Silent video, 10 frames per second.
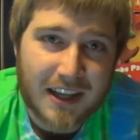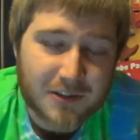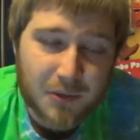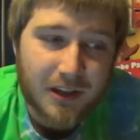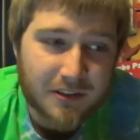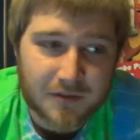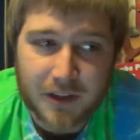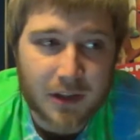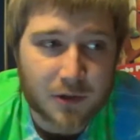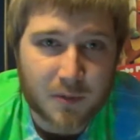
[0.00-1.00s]
That's why this
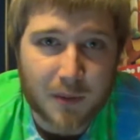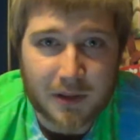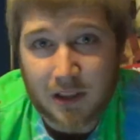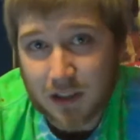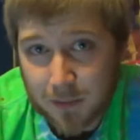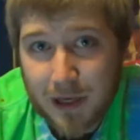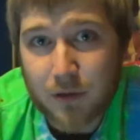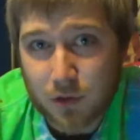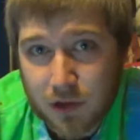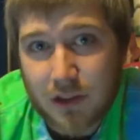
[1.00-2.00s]
video is probably going to come
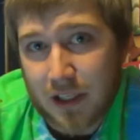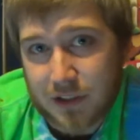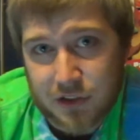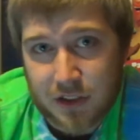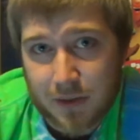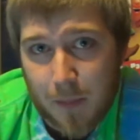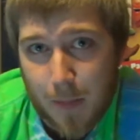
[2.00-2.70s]
out looking like shit.